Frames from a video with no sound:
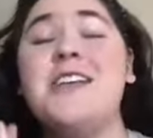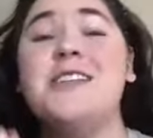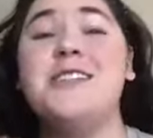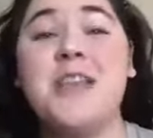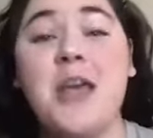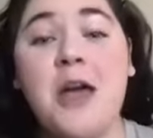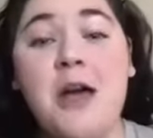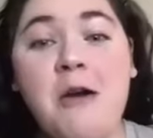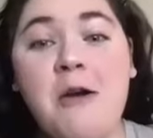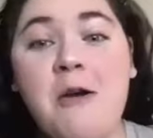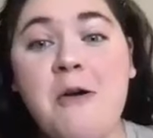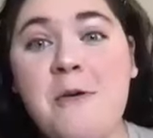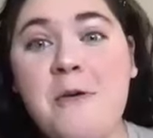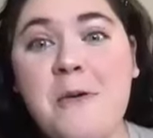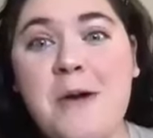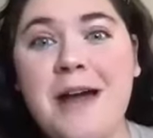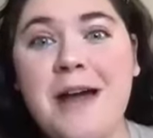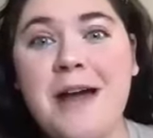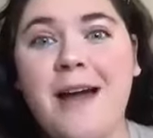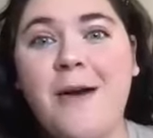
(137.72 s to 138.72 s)

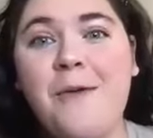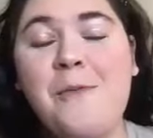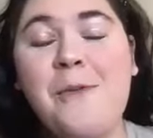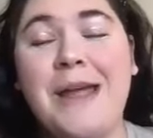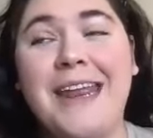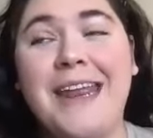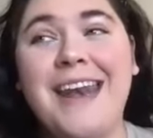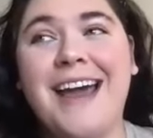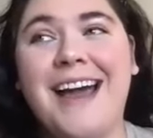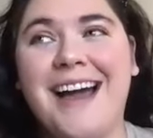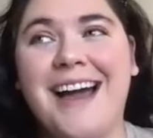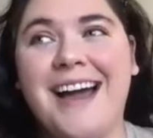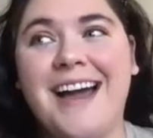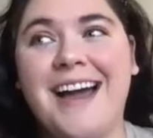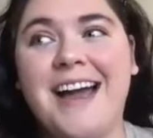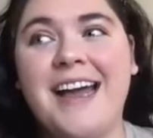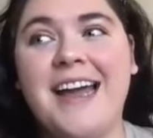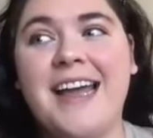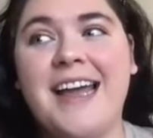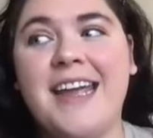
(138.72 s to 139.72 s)
So when
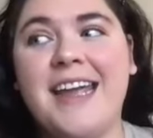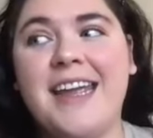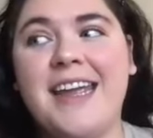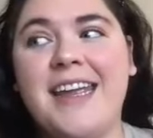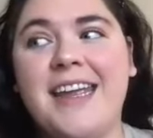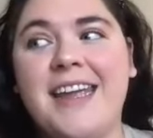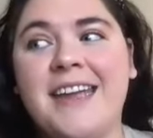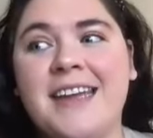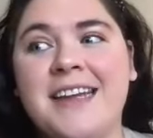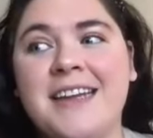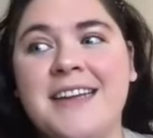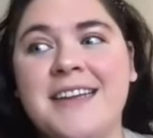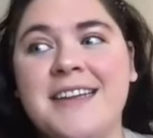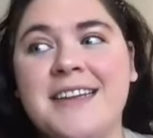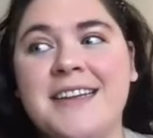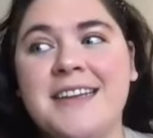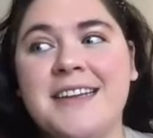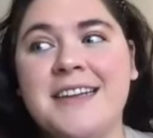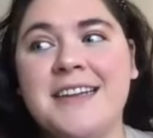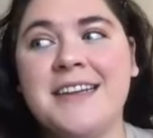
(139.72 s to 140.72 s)
I
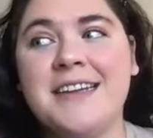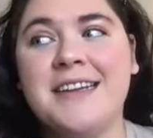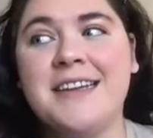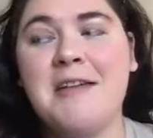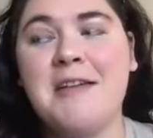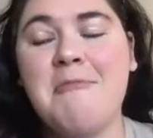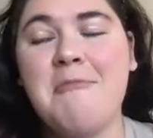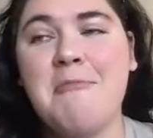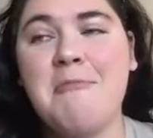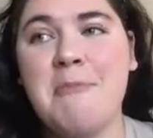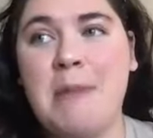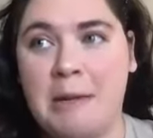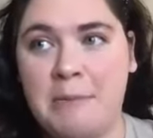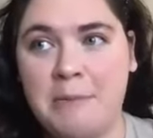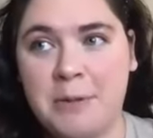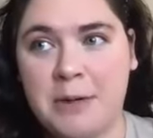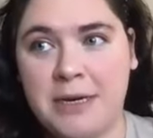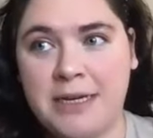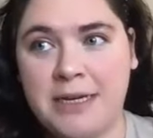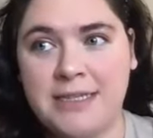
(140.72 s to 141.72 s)

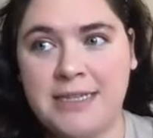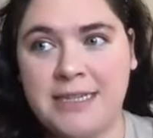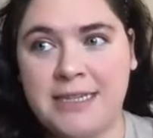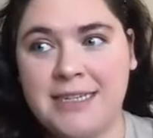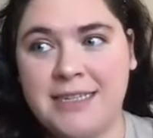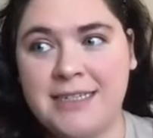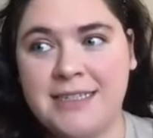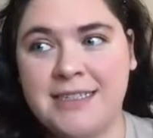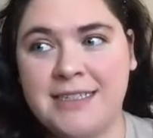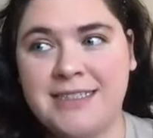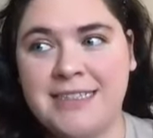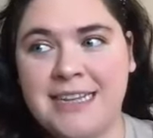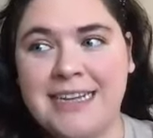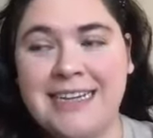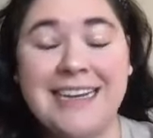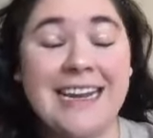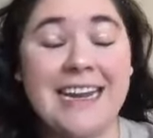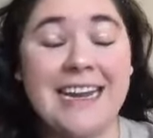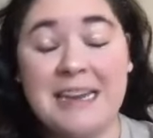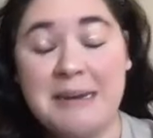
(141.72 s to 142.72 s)
met Brandon
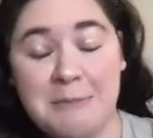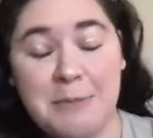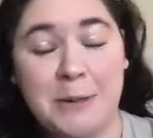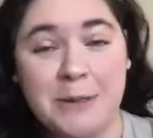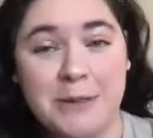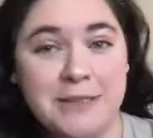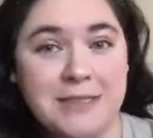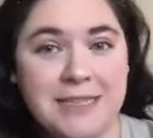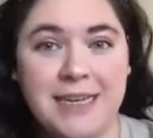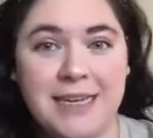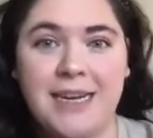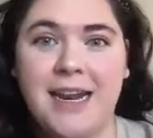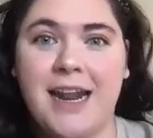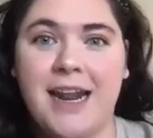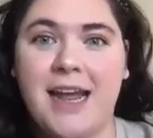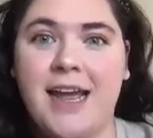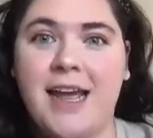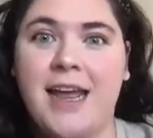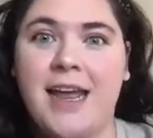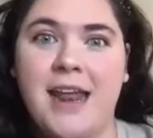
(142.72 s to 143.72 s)
like in person
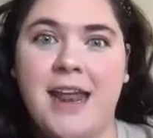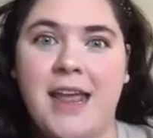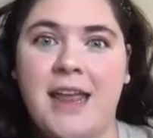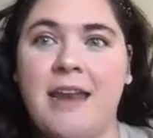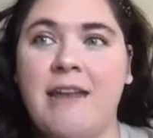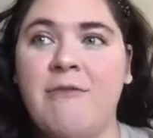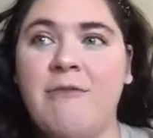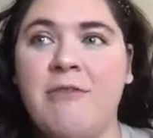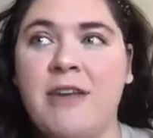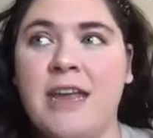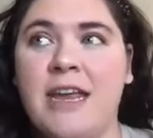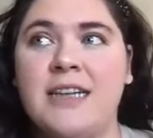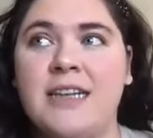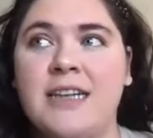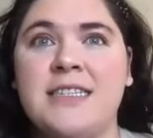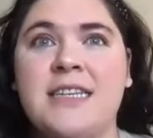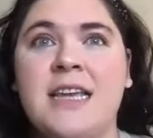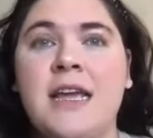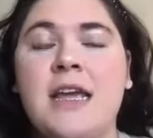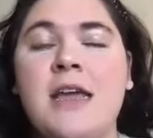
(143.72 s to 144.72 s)
at an
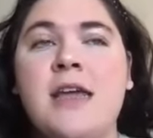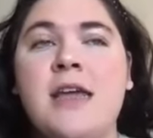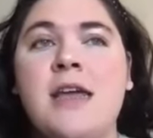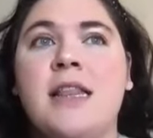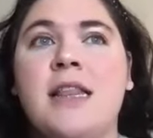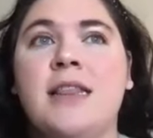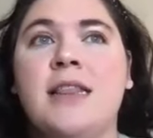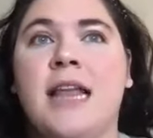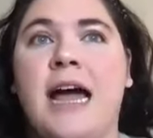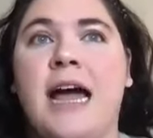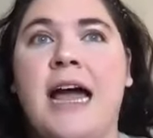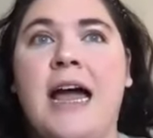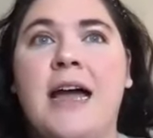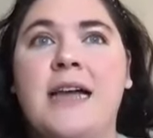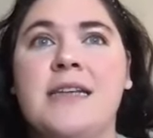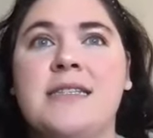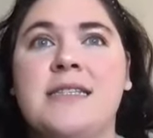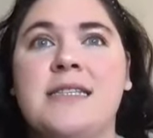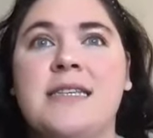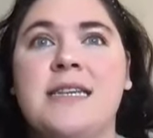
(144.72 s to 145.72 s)
event
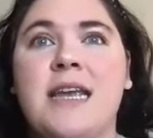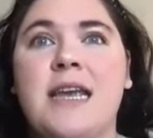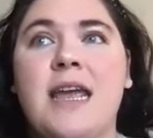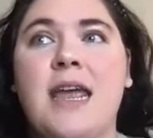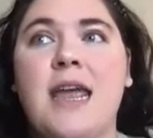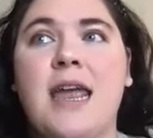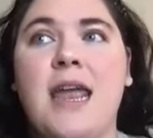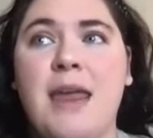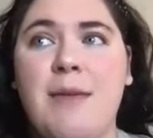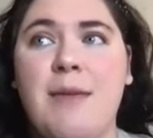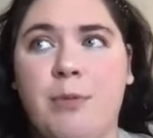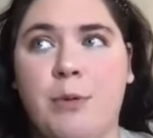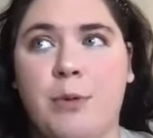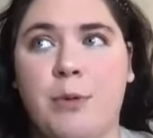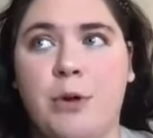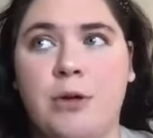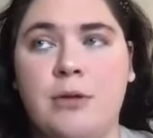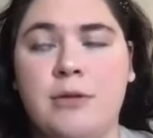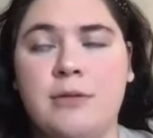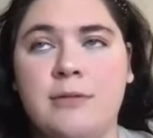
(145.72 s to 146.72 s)
last
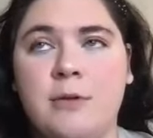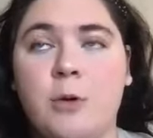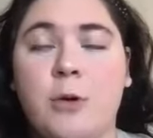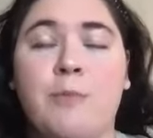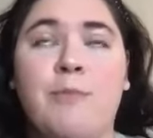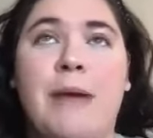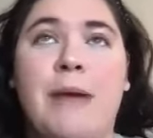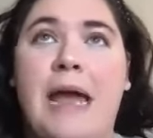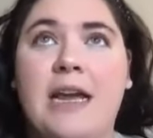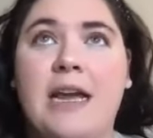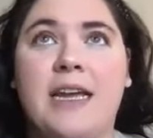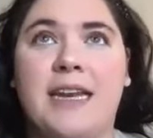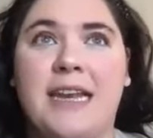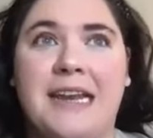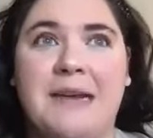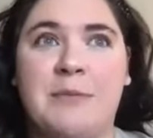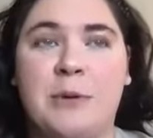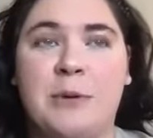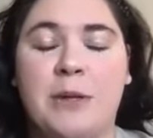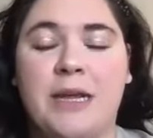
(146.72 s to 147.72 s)
April, or back in
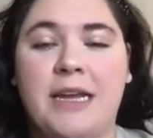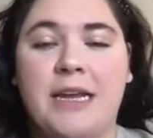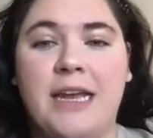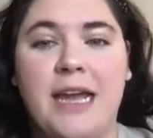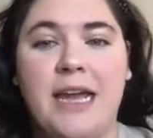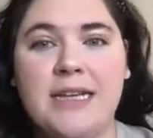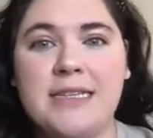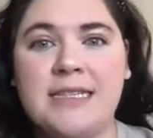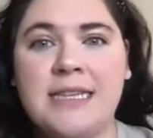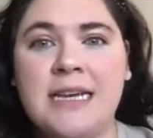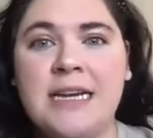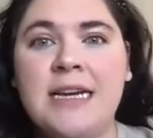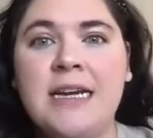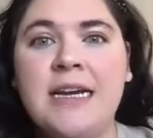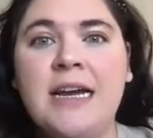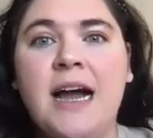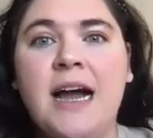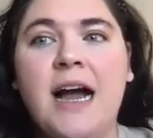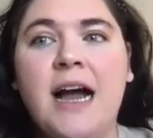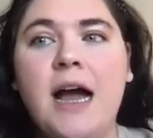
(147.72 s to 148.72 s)
April, I guess,
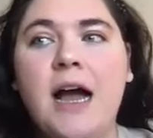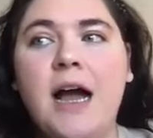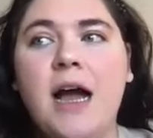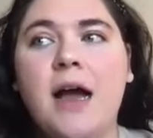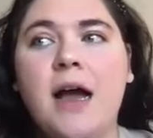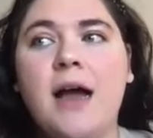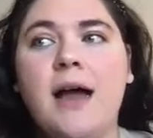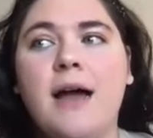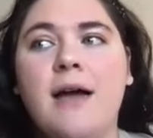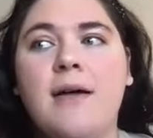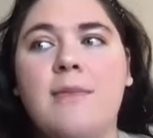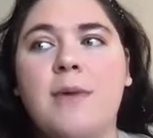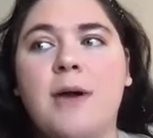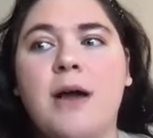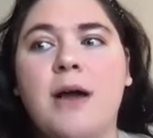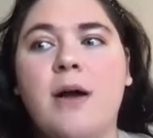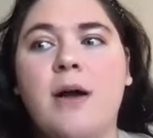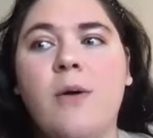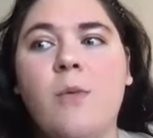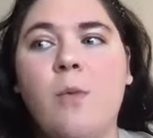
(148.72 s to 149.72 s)

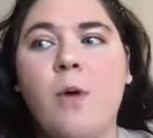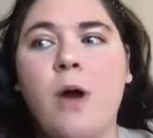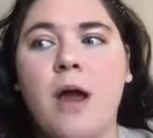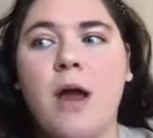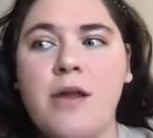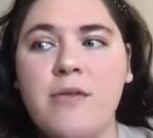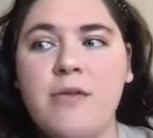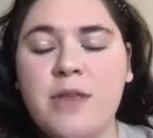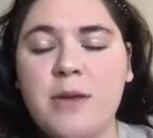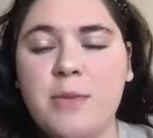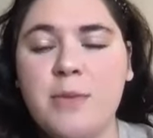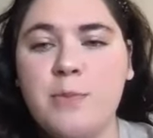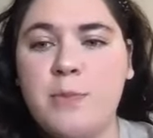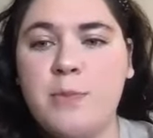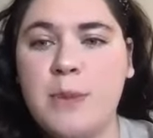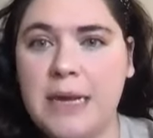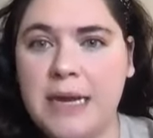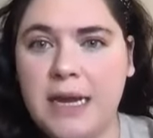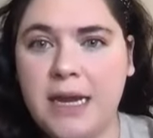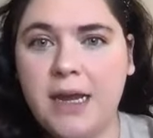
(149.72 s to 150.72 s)
one of the
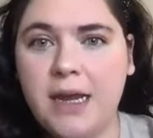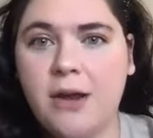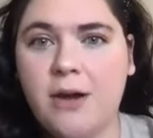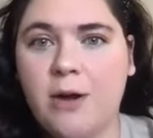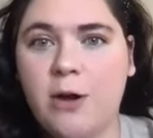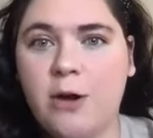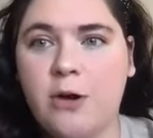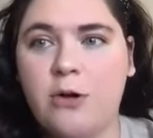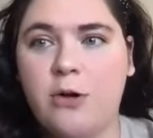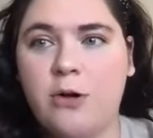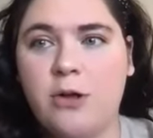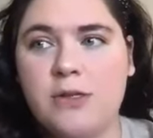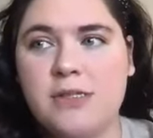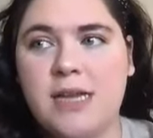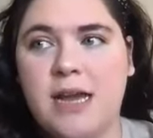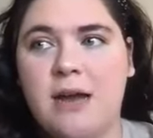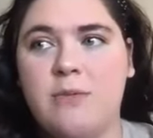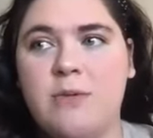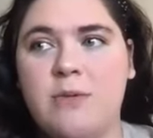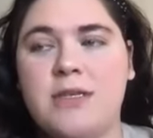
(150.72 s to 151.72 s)
big
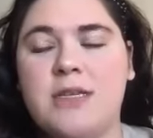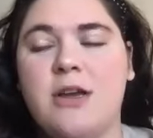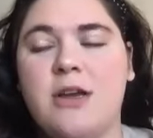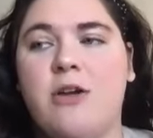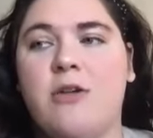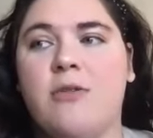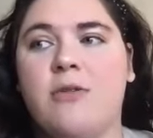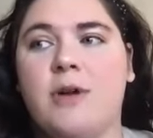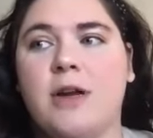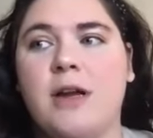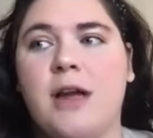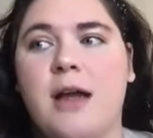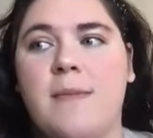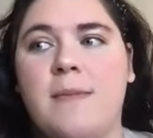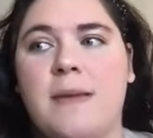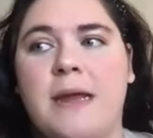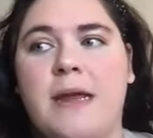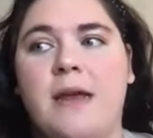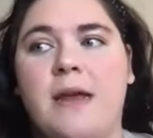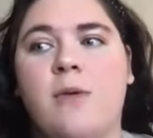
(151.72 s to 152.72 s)
hurdles I was
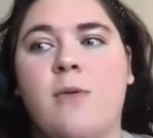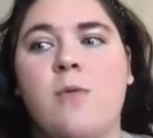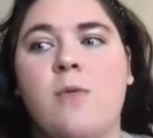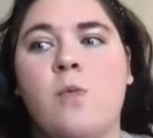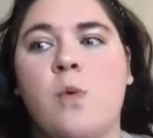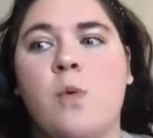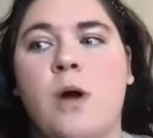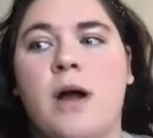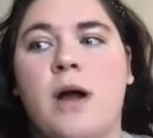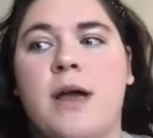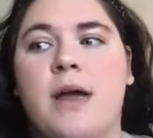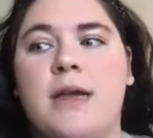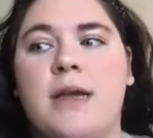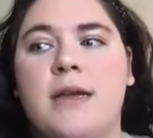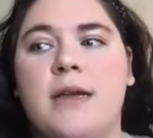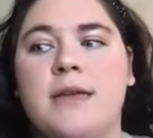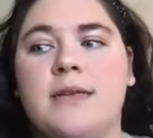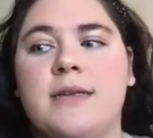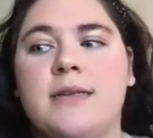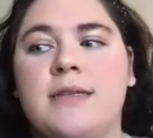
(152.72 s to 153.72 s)
overcoming
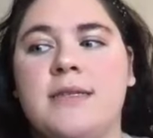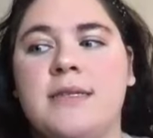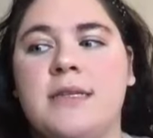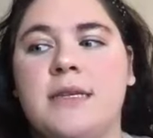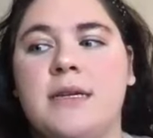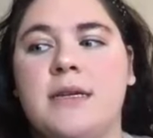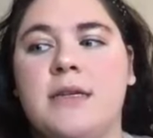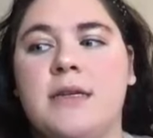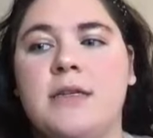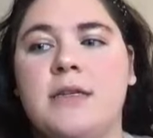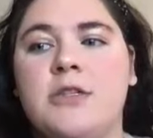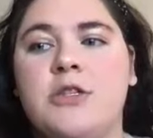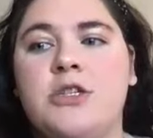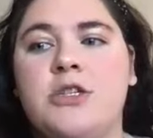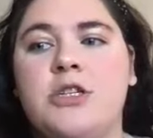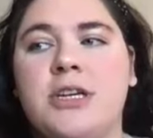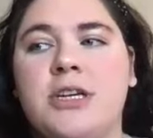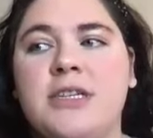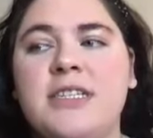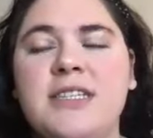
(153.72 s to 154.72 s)
was
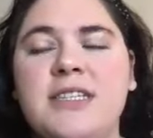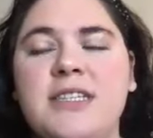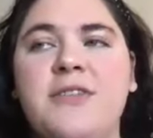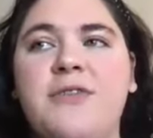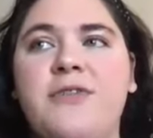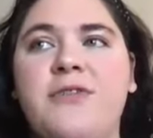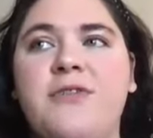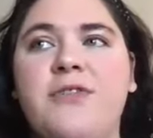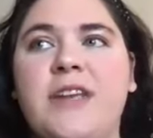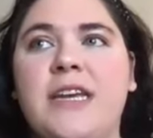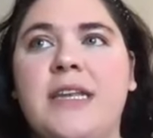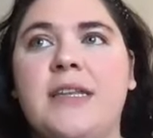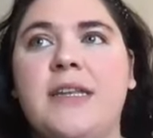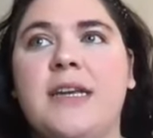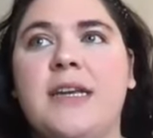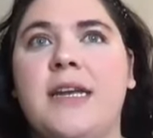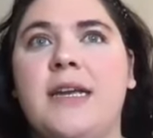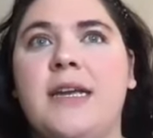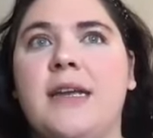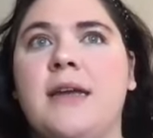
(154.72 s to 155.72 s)
just
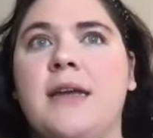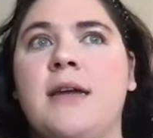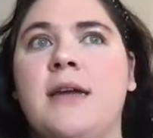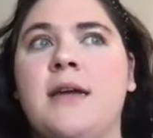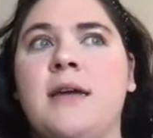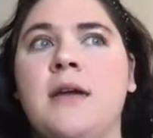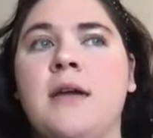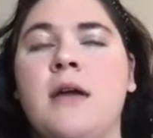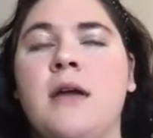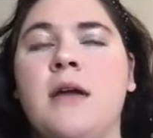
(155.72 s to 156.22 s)
feeling